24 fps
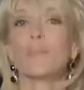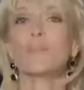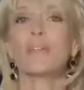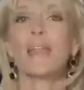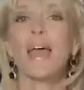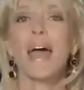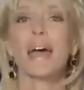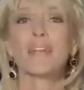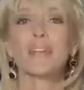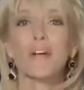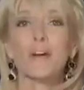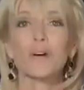
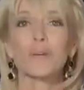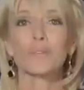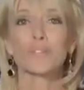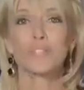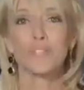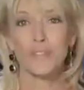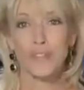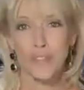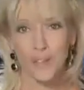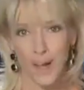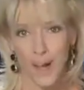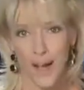nano to
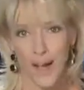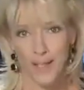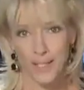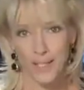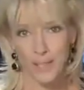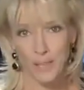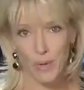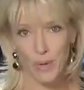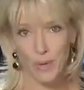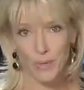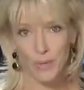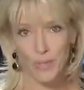the
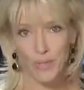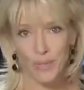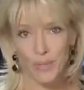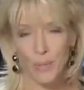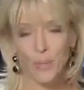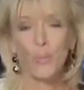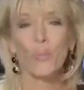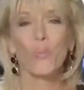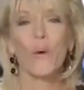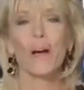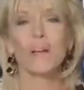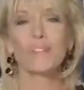cosmos,
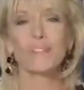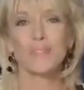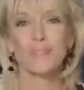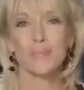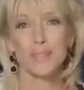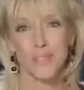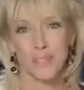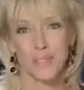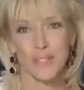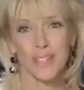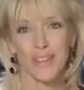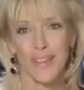welcome
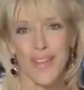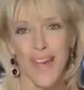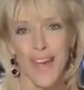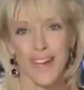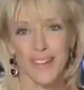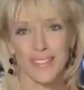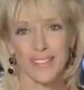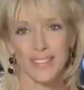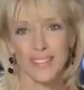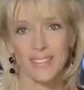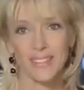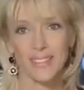to
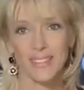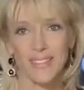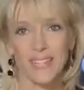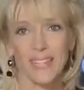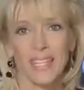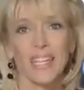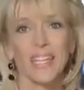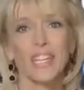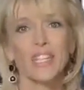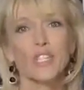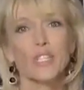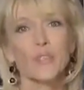Connect.
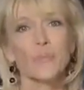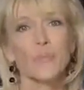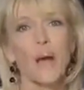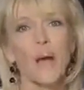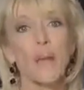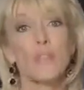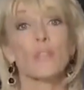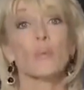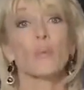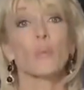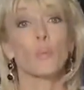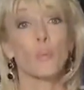Each
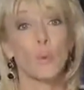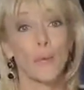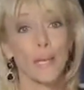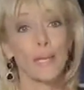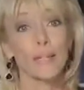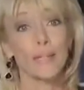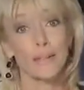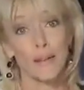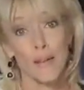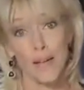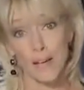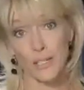month, we
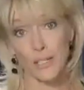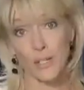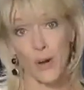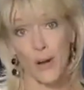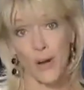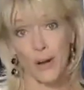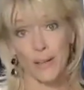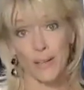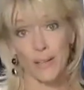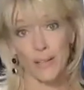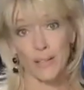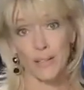connect
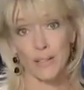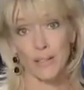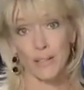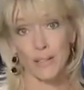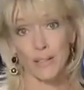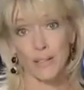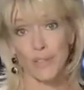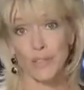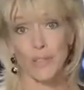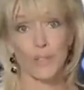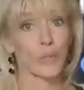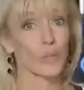
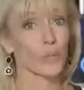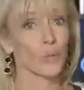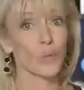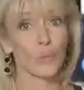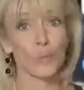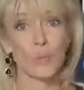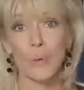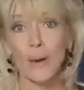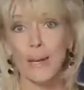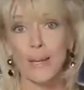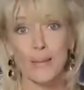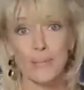audiences to the great